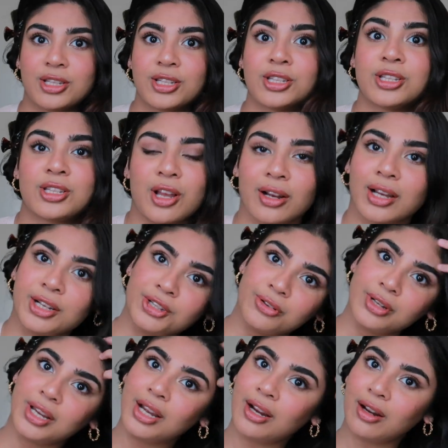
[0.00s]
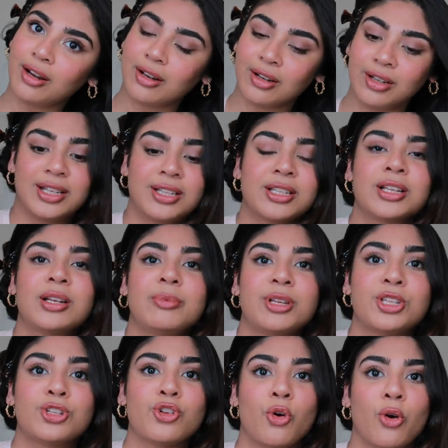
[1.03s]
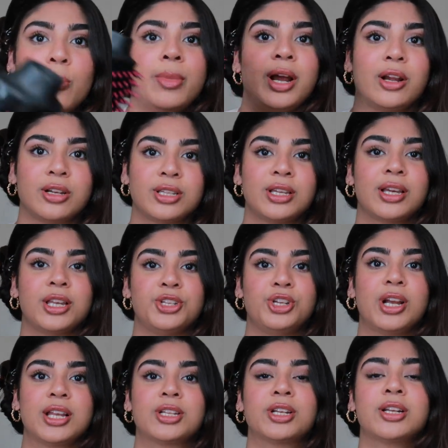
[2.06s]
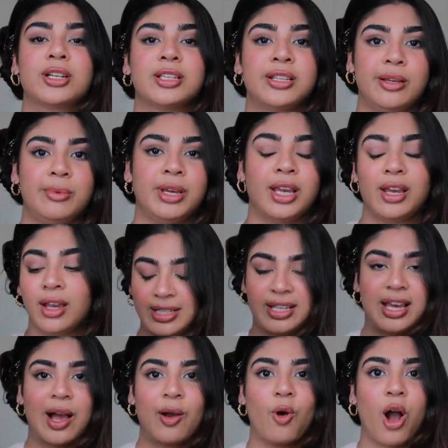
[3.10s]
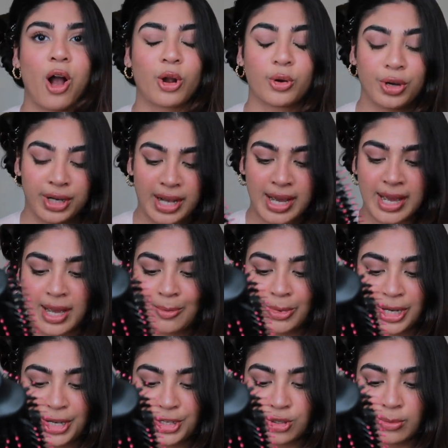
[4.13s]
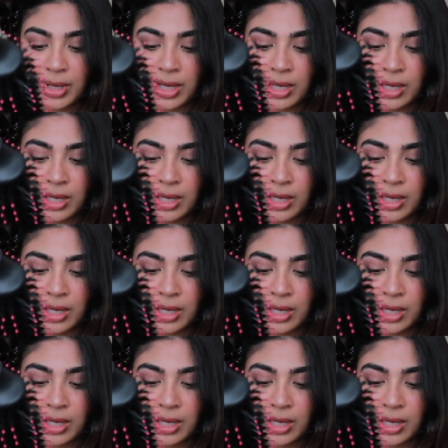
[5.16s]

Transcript: suck at doing hair. This is going to be so embarrassing because you guys are going to see me and see how awkward I am when I do my